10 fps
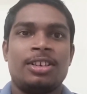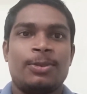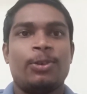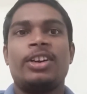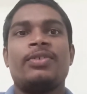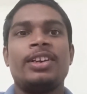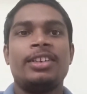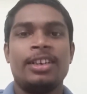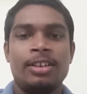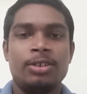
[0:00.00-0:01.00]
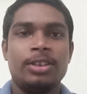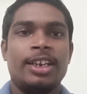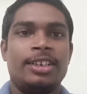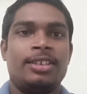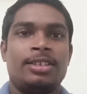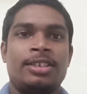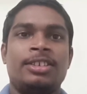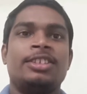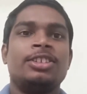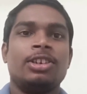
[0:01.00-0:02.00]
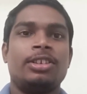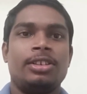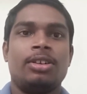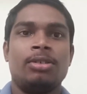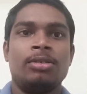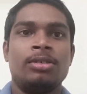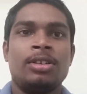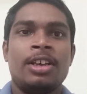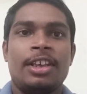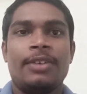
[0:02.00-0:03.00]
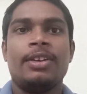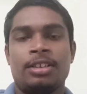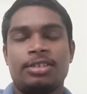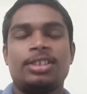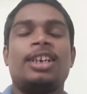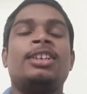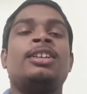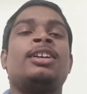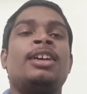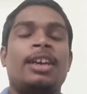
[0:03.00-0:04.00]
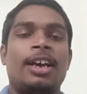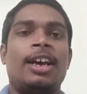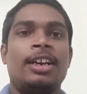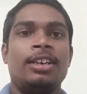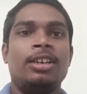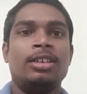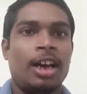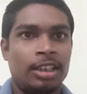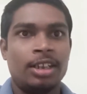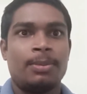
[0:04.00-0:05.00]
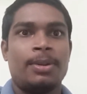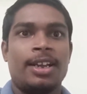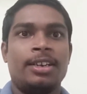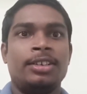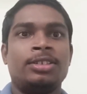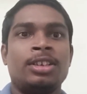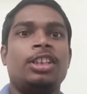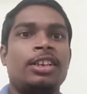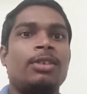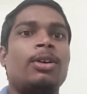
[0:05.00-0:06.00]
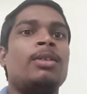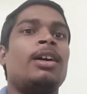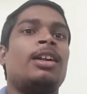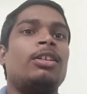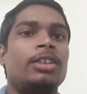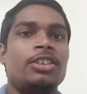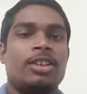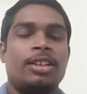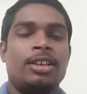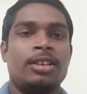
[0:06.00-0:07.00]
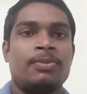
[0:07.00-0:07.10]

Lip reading: What if I tell you that it is not true? Even sun and other planets, they revolve around each other.